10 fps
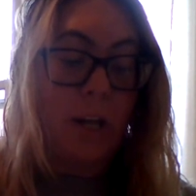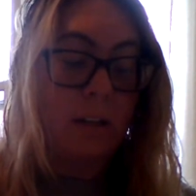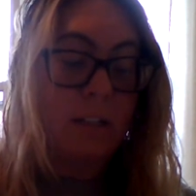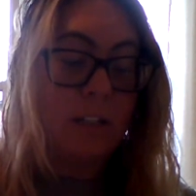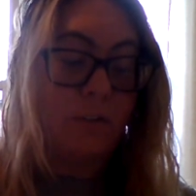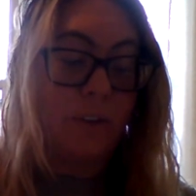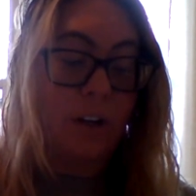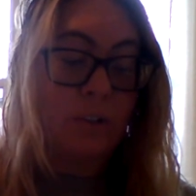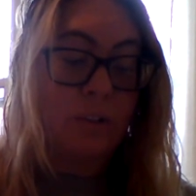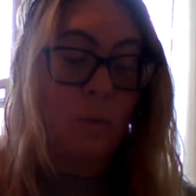wiggled his
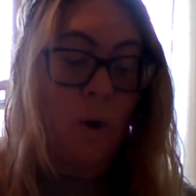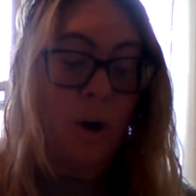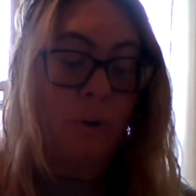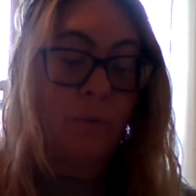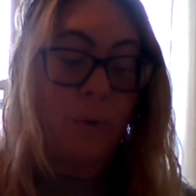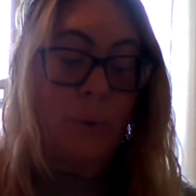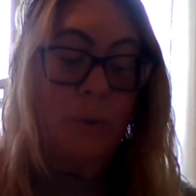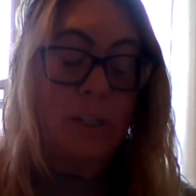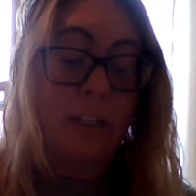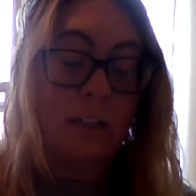fingers so the water
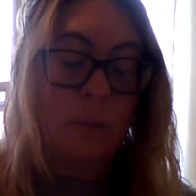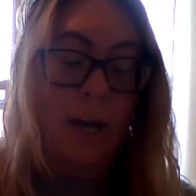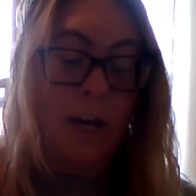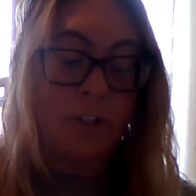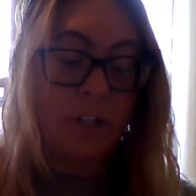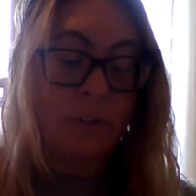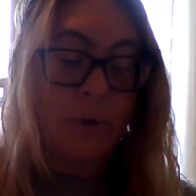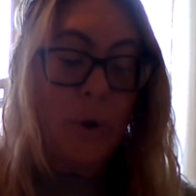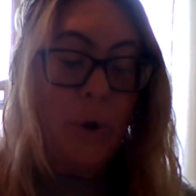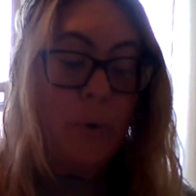rose in little splashes.
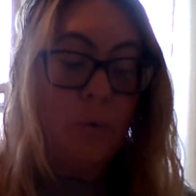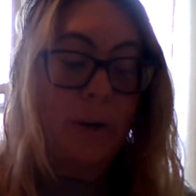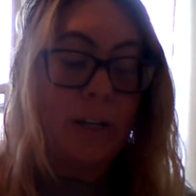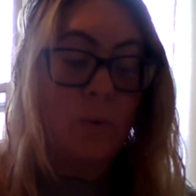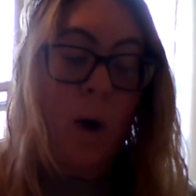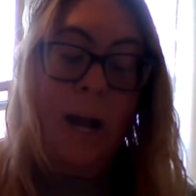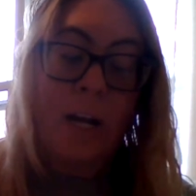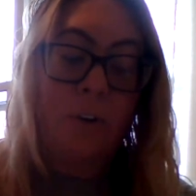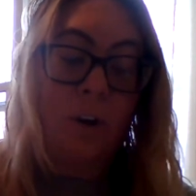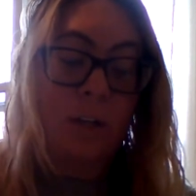Rings
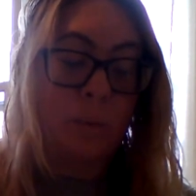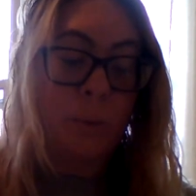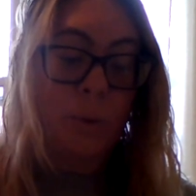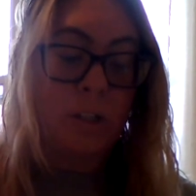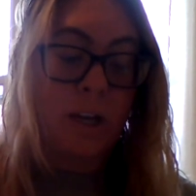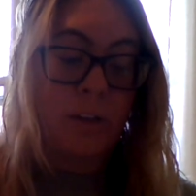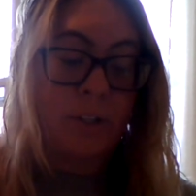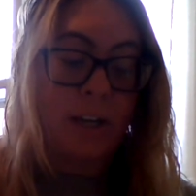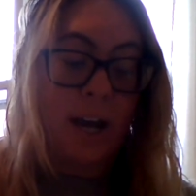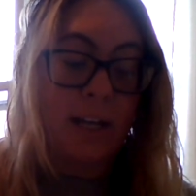widened across the pool to the
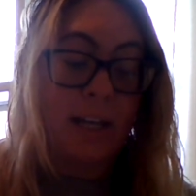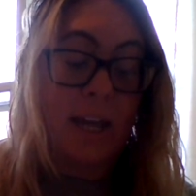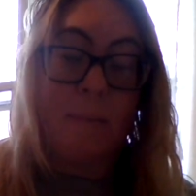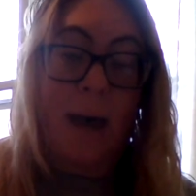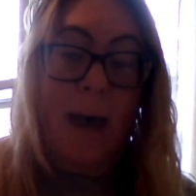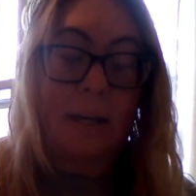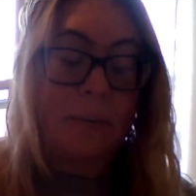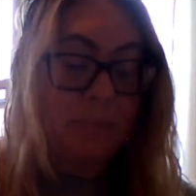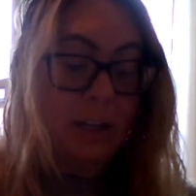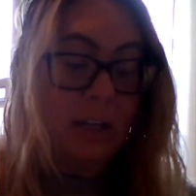other side and came back.